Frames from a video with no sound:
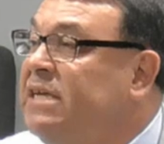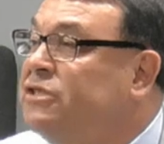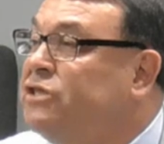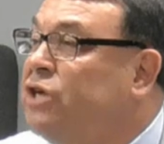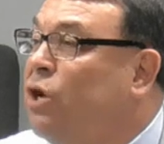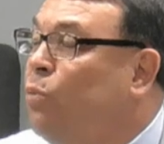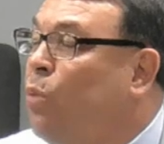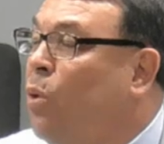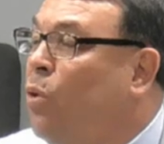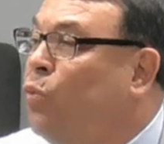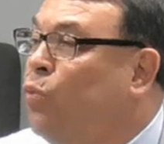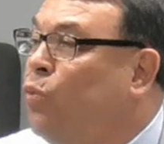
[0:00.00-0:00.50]

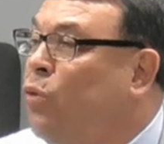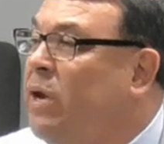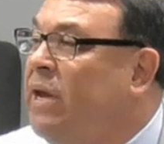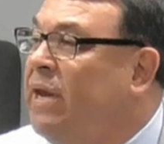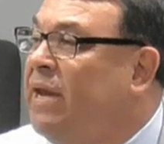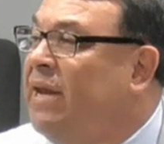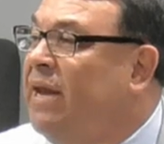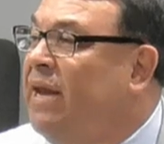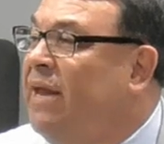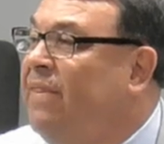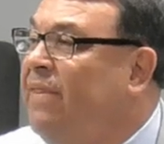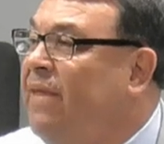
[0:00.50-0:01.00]
that were
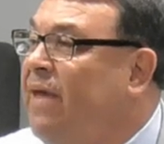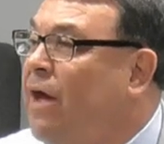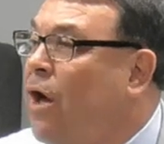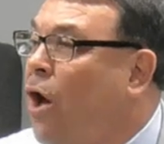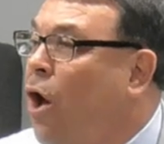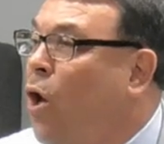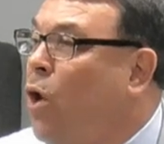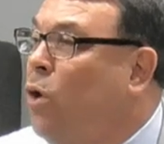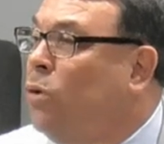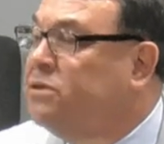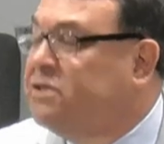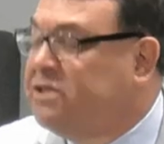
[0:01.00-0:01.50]
written in the
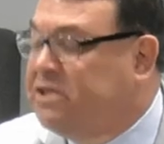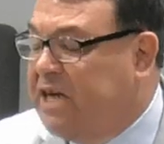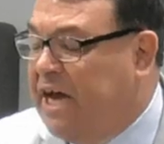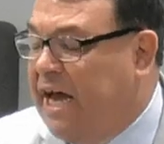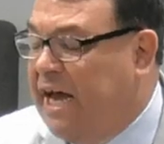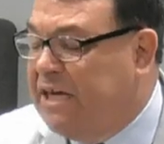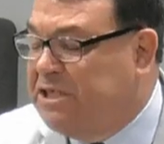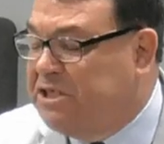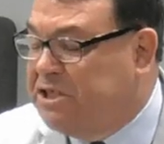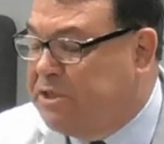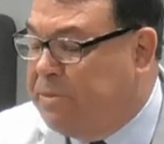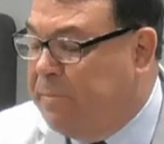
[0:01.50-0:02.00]
Old
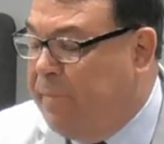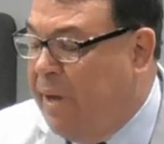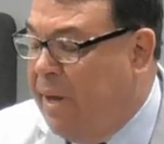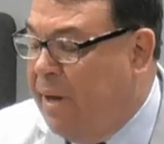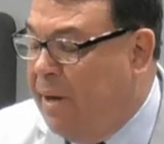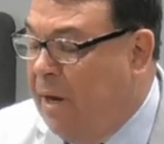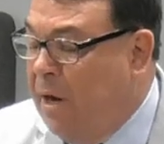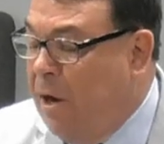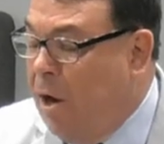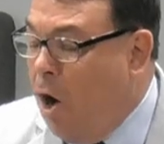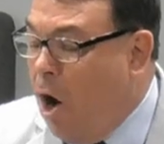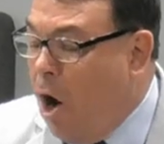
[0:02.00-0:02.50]
Testament
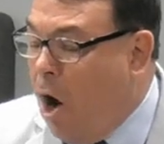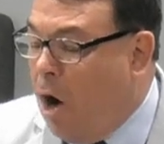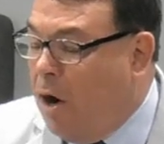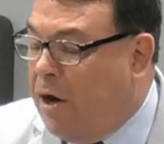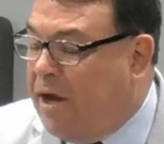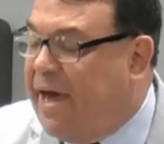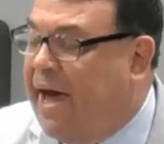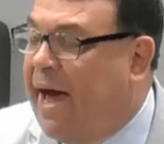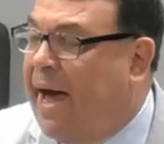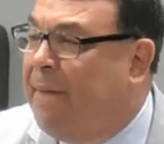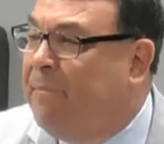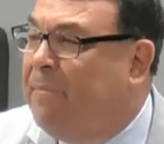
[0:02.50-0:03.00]
are
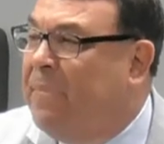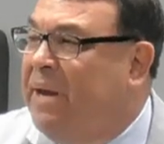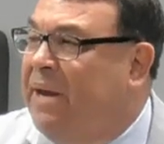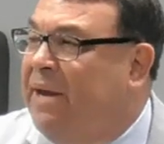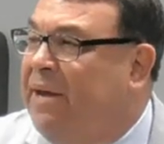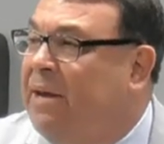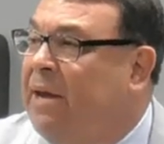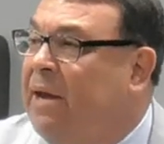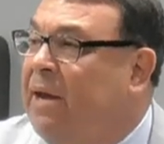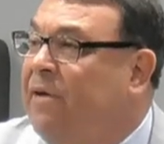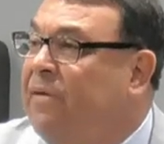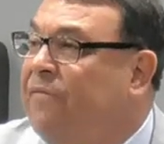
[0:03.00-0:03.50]

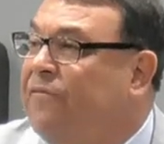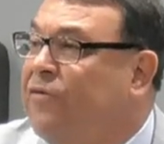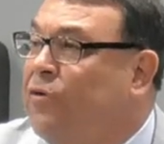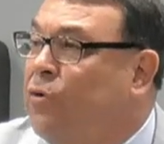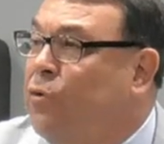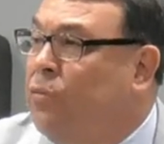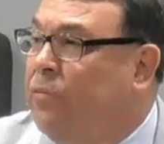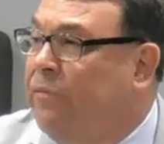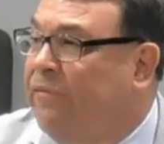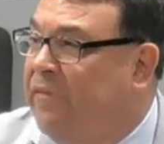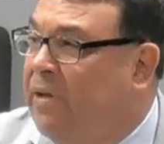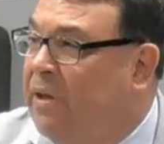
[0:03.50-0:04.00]
coming
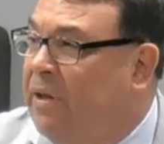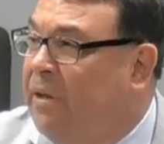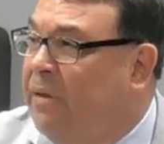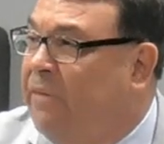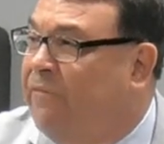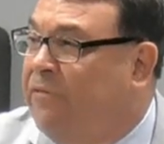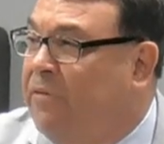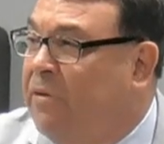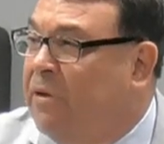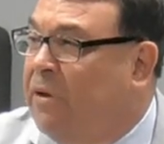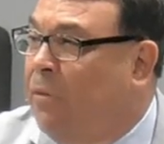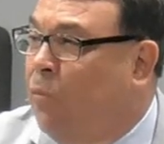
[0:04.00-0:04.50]
for
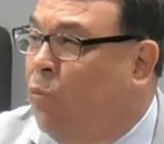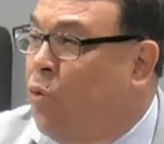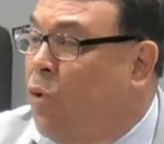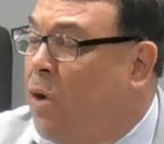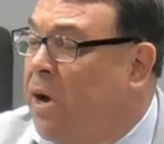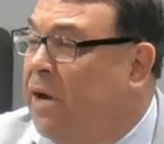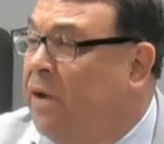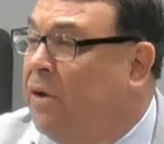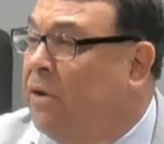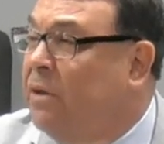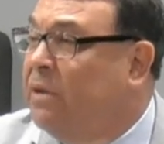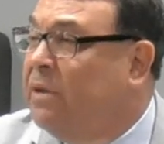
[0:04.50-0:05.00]

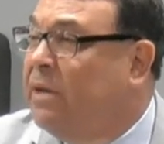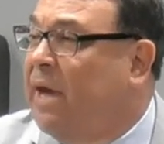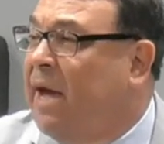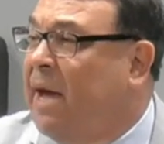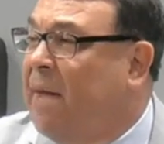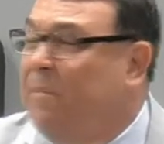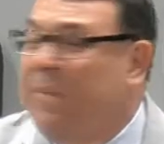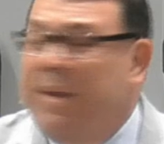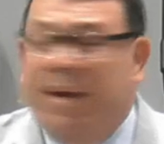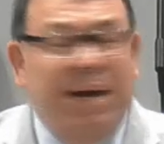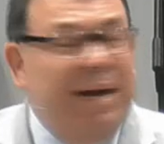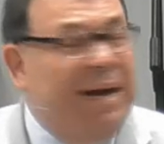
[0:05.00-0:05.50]
real,
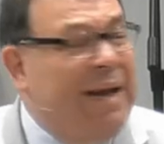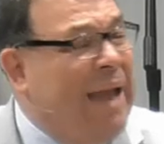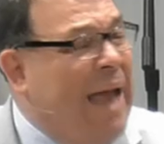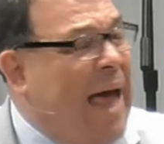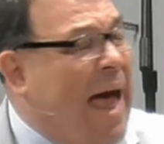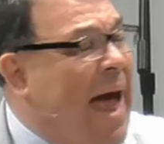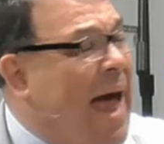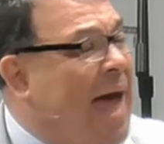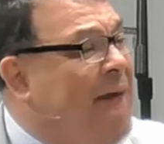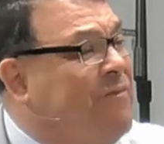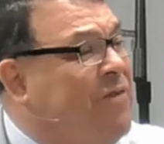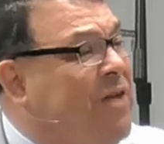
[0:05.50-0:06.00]
coming
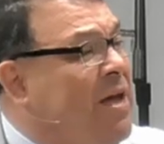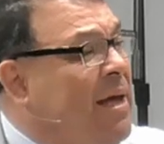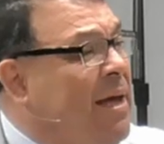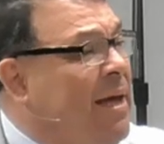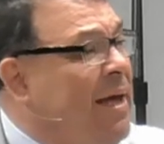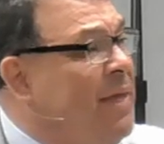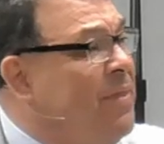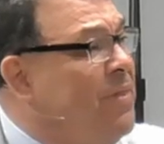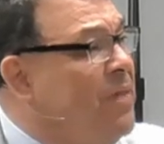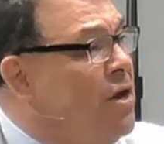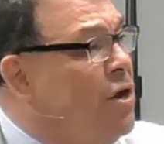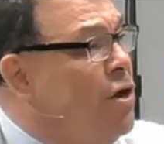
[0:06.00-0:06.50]
alive
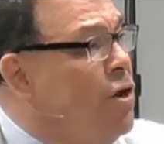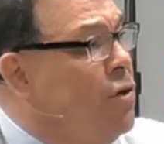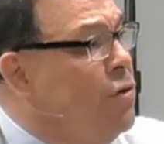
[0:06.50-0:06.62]
in the New